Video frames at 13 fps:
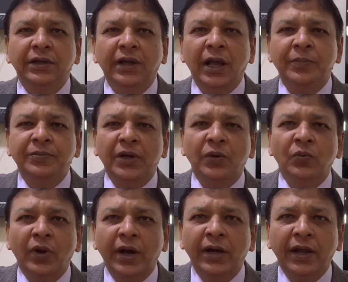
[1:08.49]
abstract
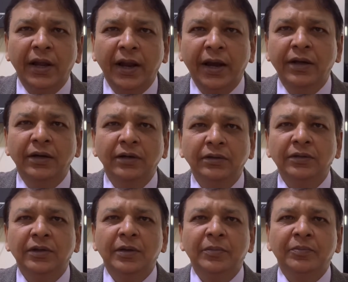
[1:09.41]
void end,
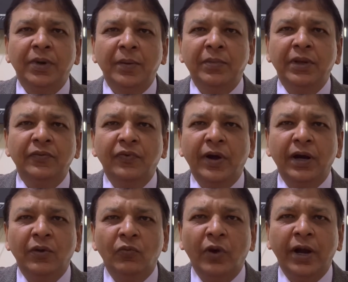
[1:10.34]
public
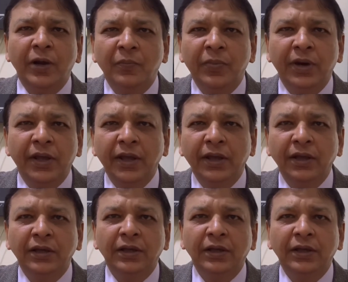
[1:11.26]
final void play,